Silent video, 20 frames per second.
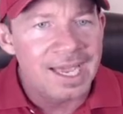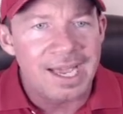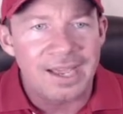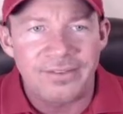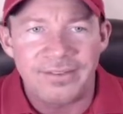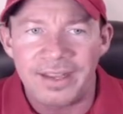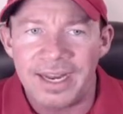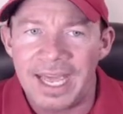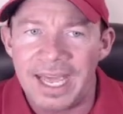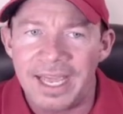I
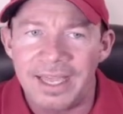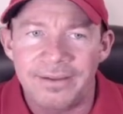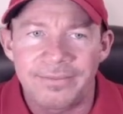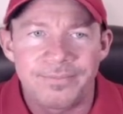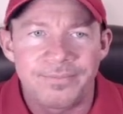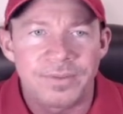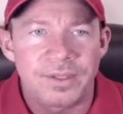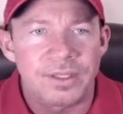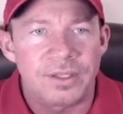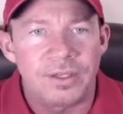said, hey,
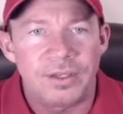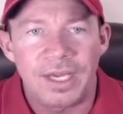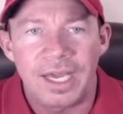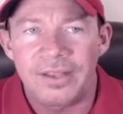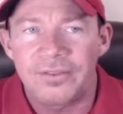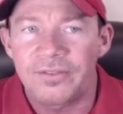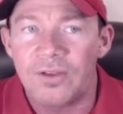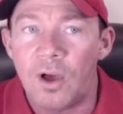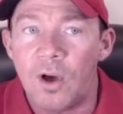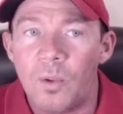you
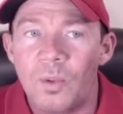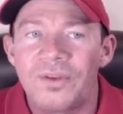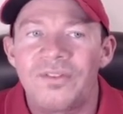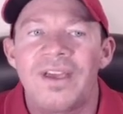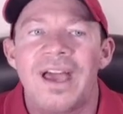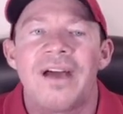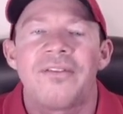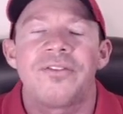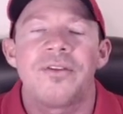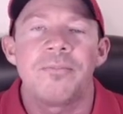guys always
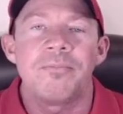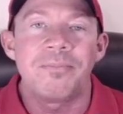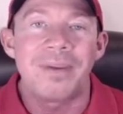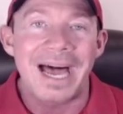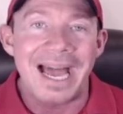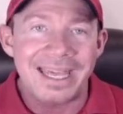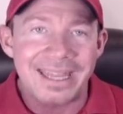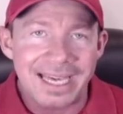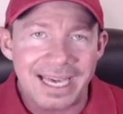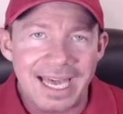have to
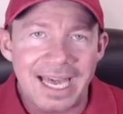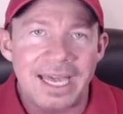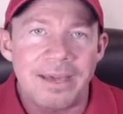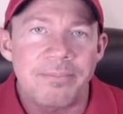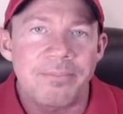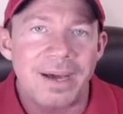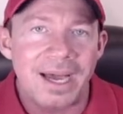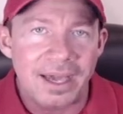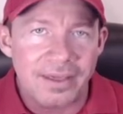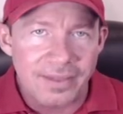buy the
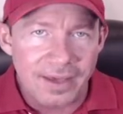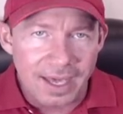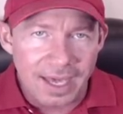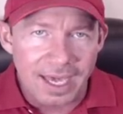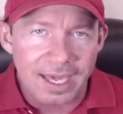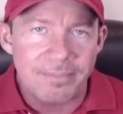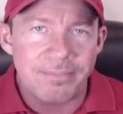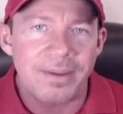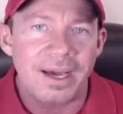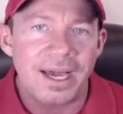hype, buy the
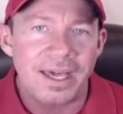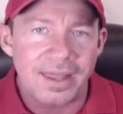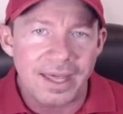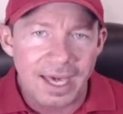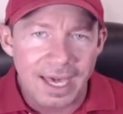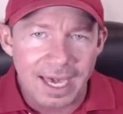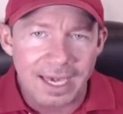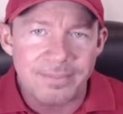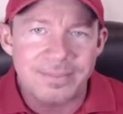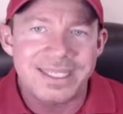hype, buy the
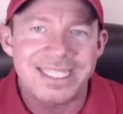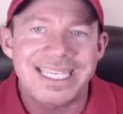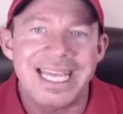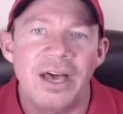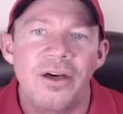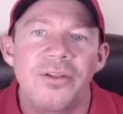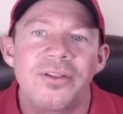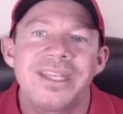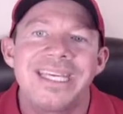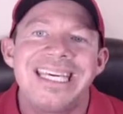hype,
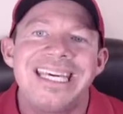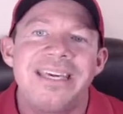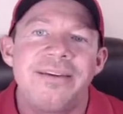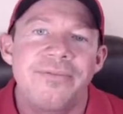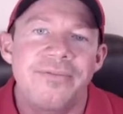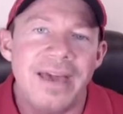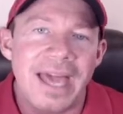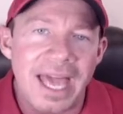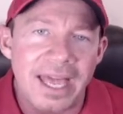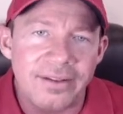sell the
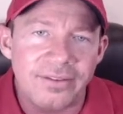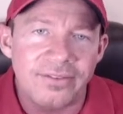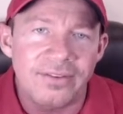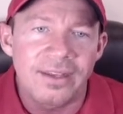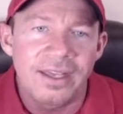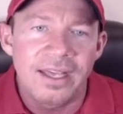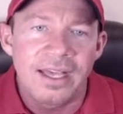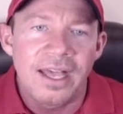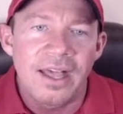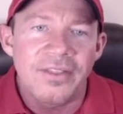event.
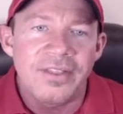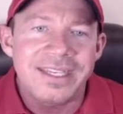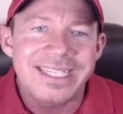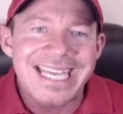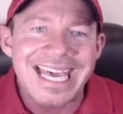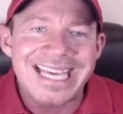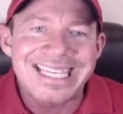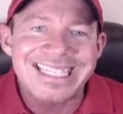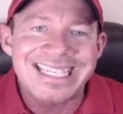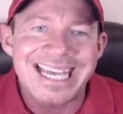The
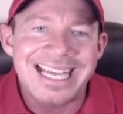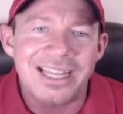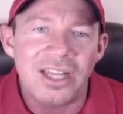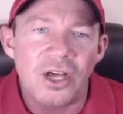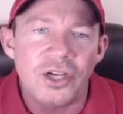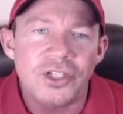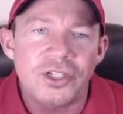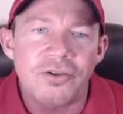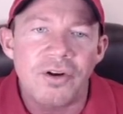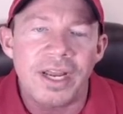testnet
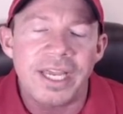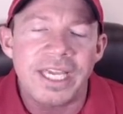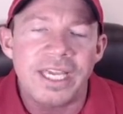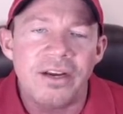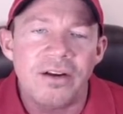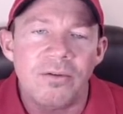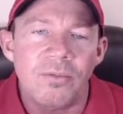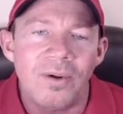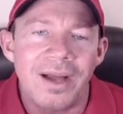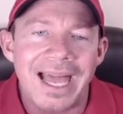launch right
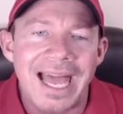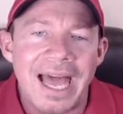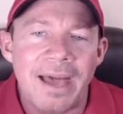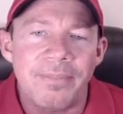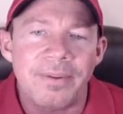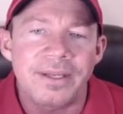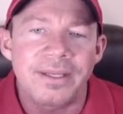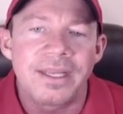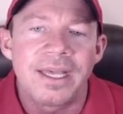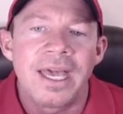here, what
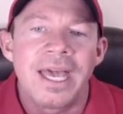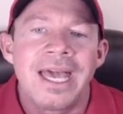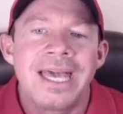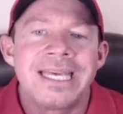happened?